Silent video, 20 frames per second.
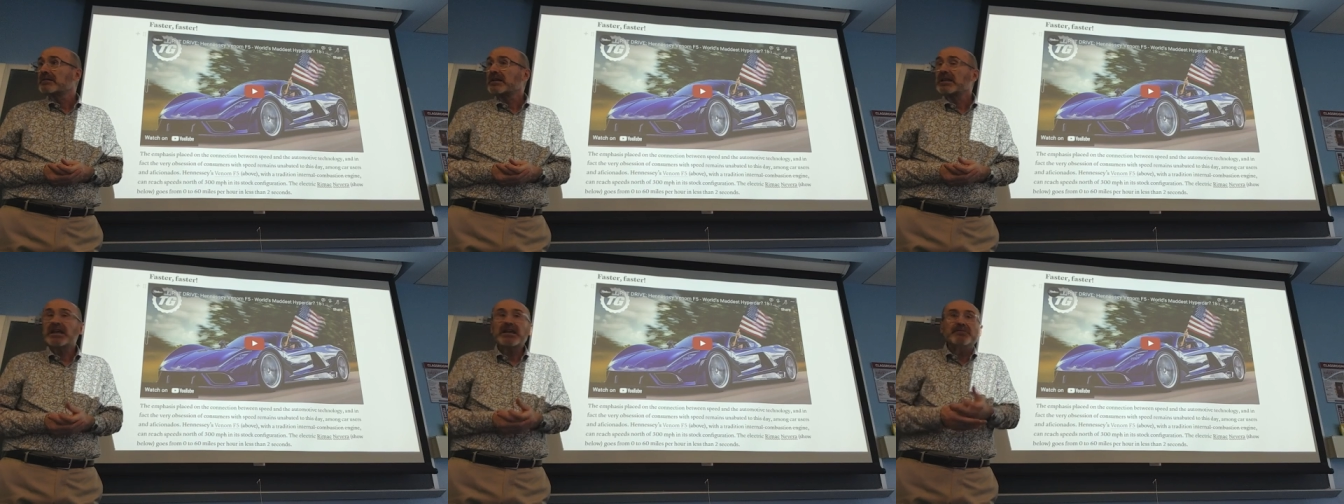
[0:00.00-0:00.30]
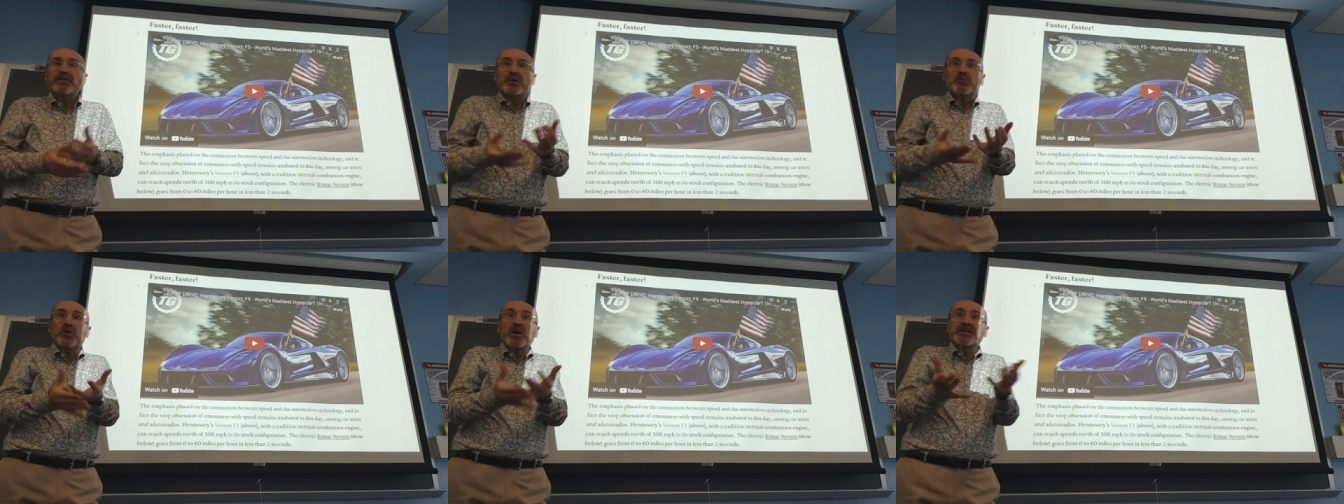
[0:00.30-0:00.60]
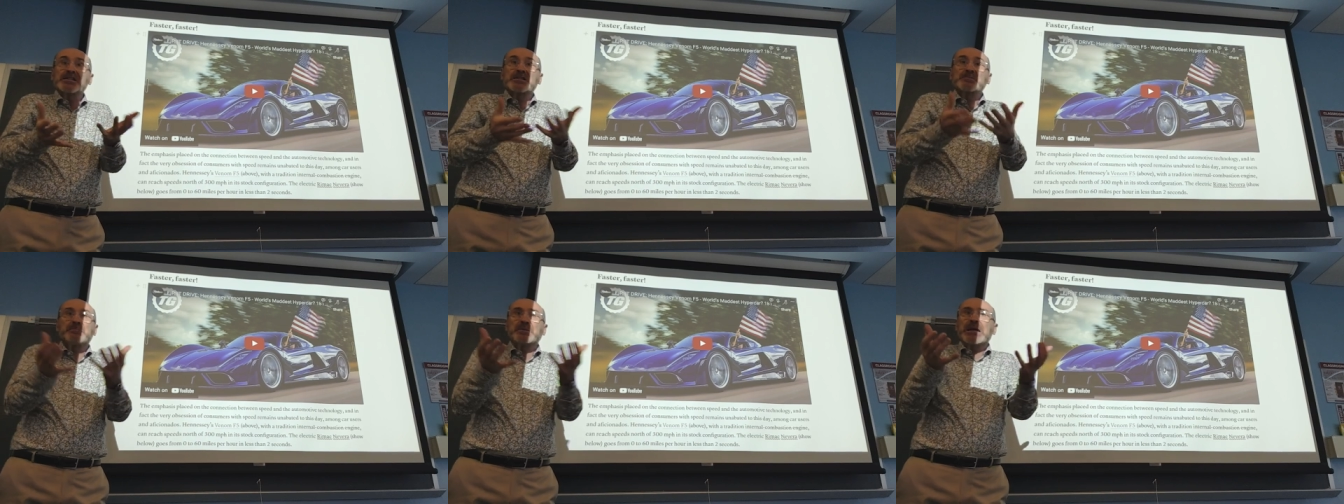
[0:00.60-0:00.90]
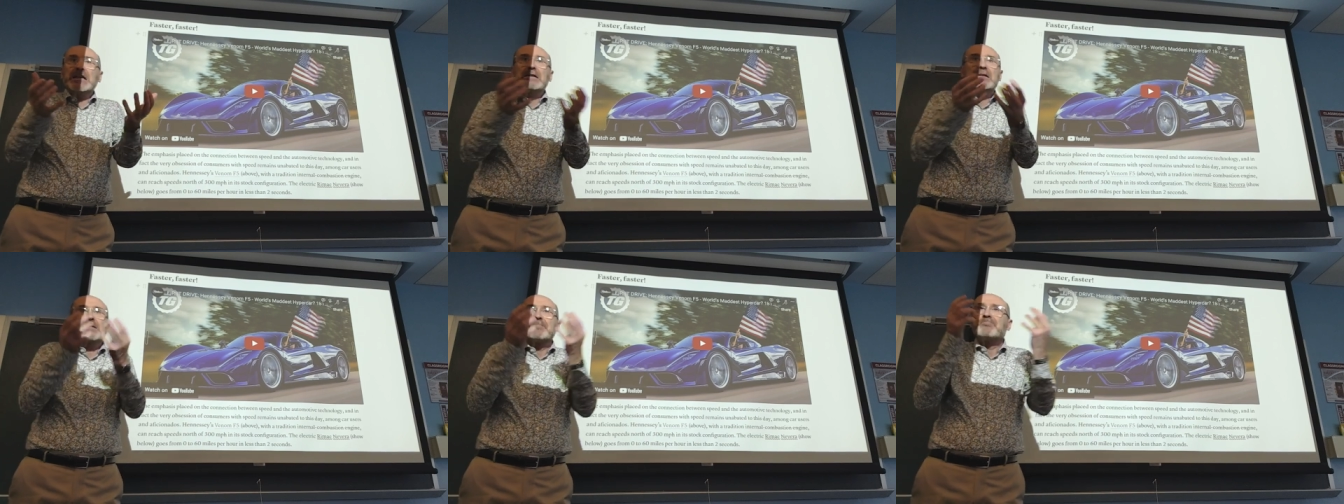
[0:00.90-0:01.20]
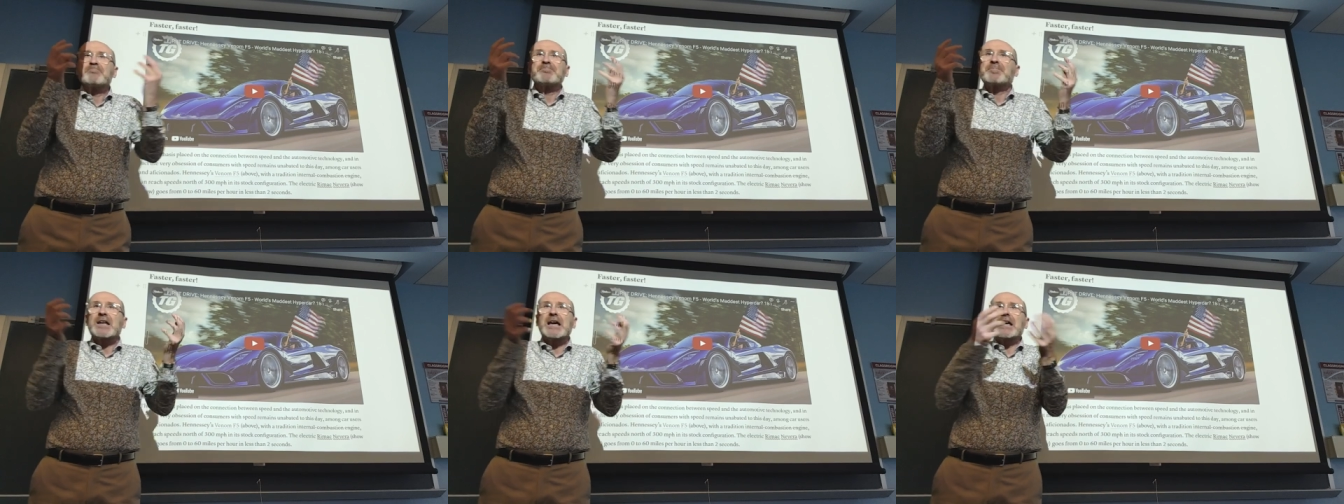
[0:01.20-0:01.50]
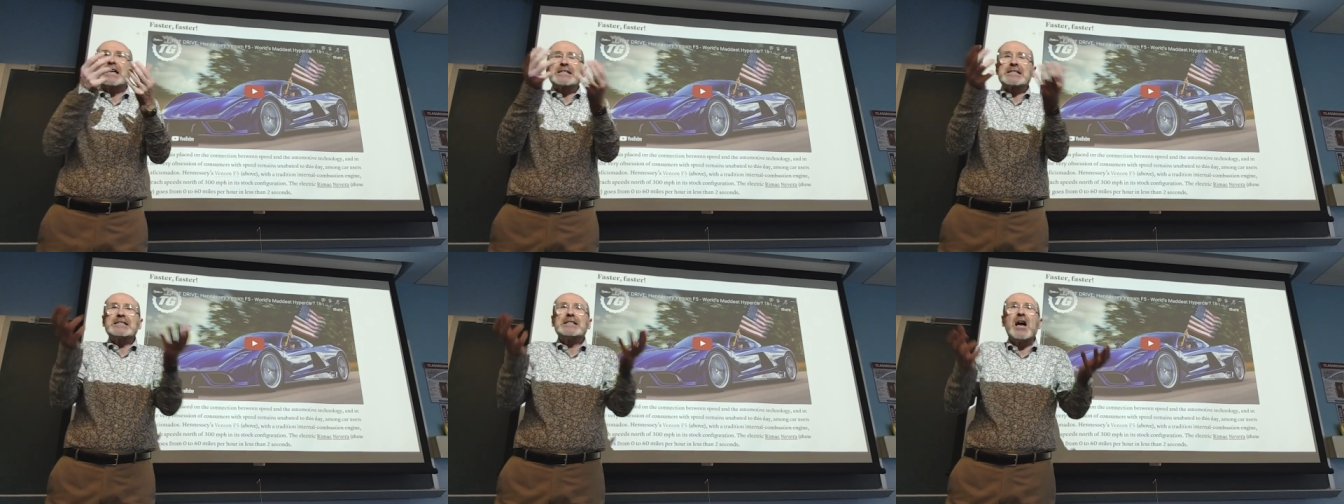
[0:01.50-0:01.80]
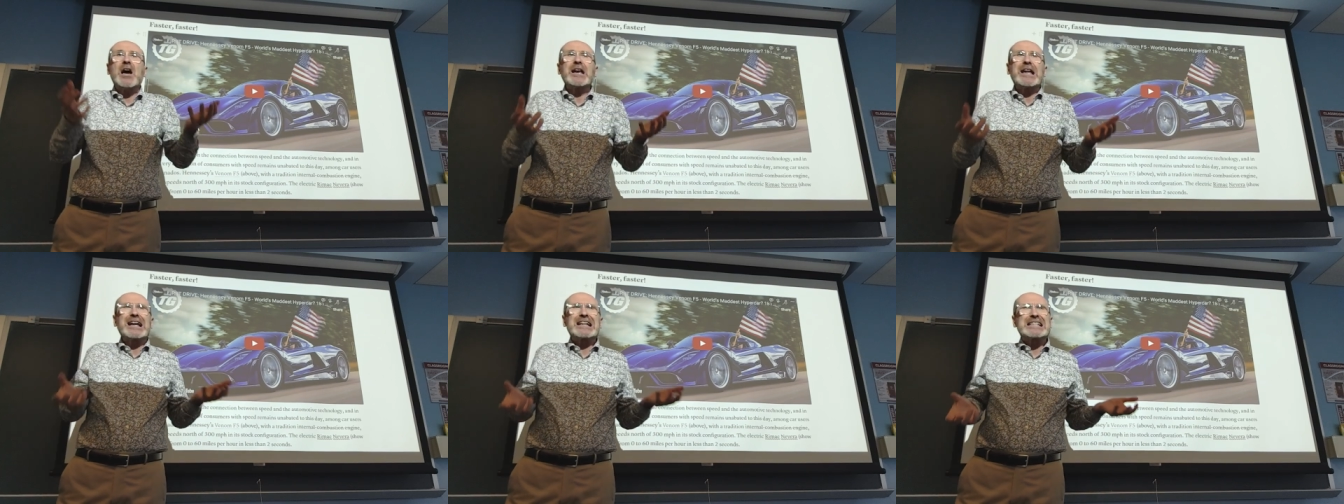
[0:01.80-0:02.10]
Even when speed is
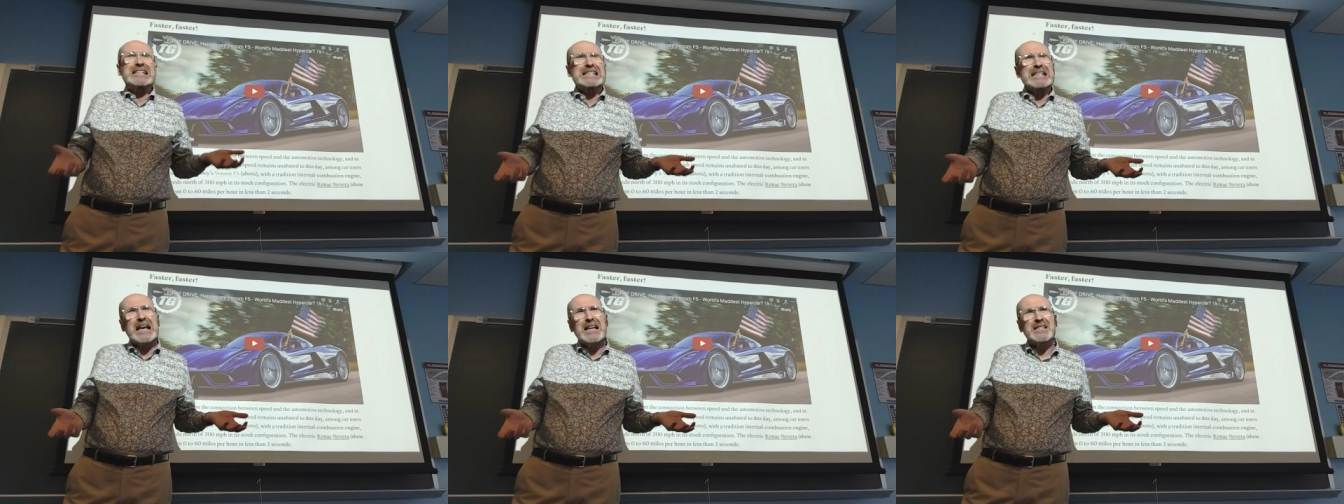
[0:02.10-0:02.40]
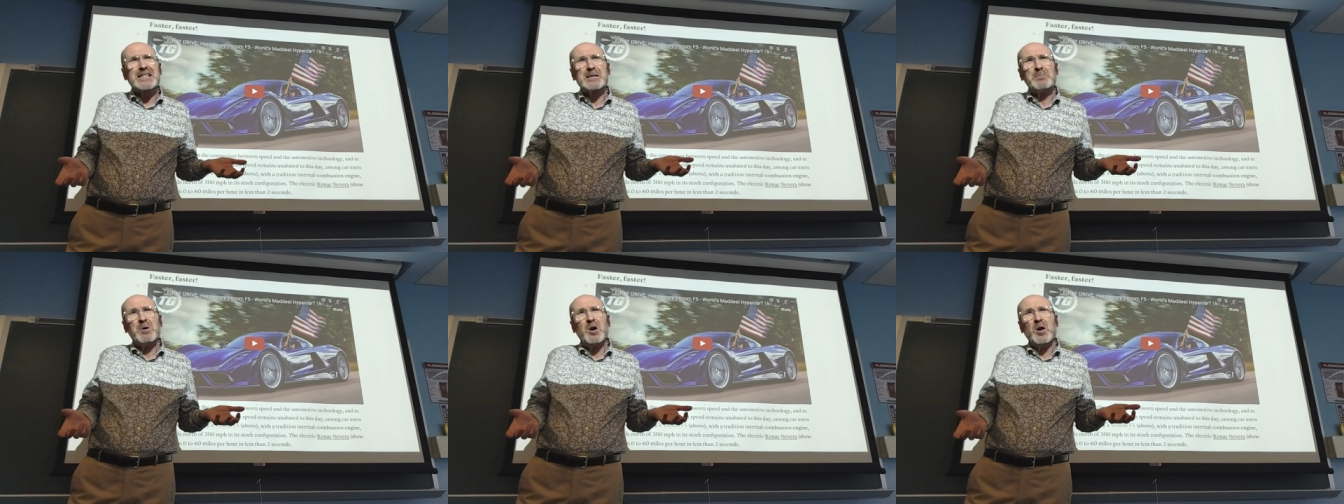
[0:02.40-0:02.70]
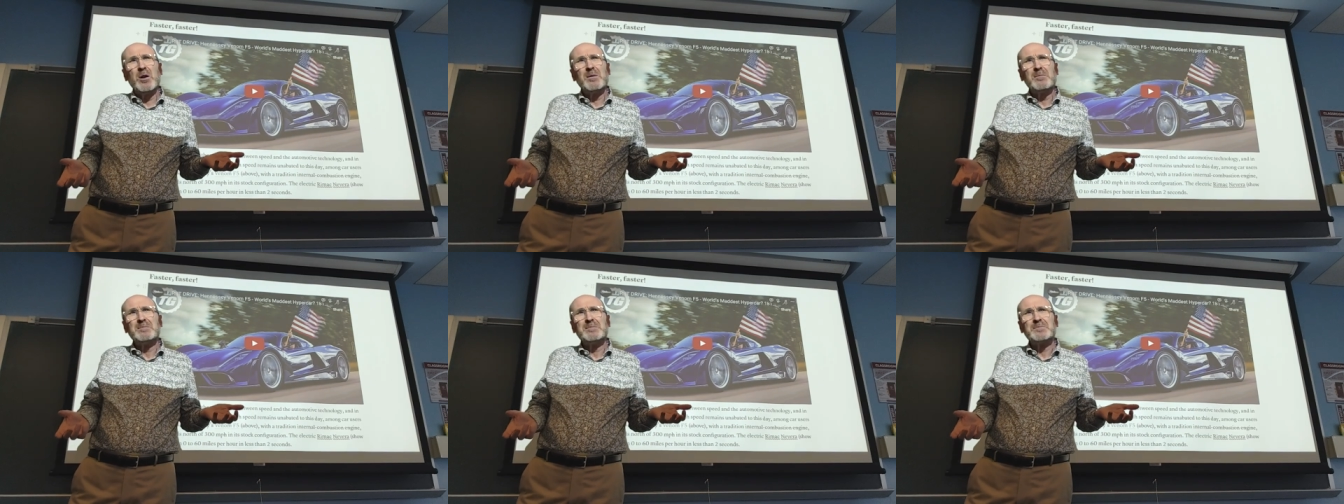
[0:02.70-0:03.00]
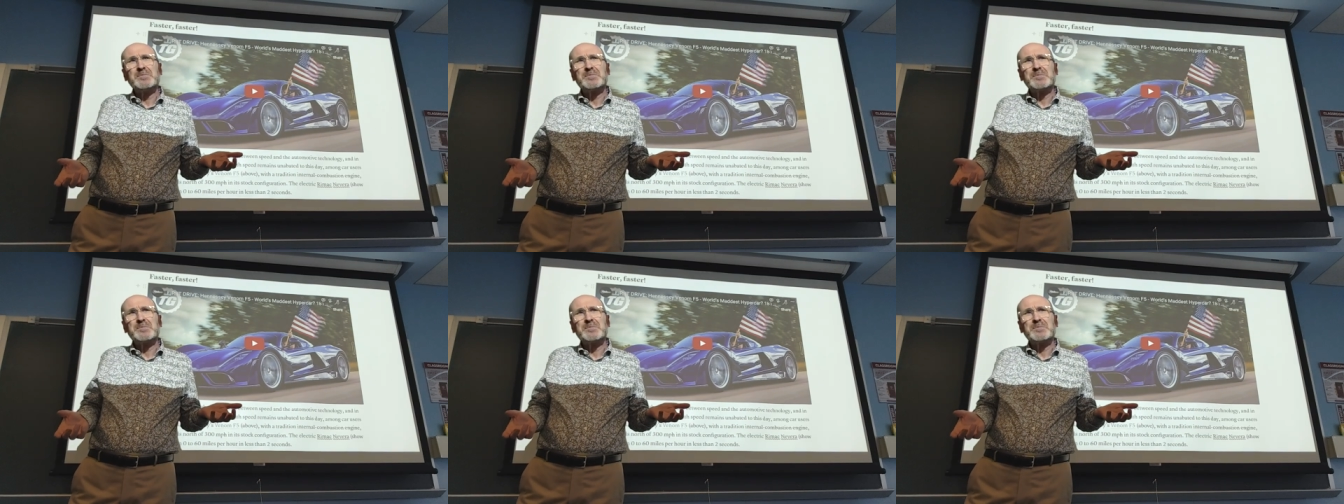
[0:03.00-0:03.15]
not accessible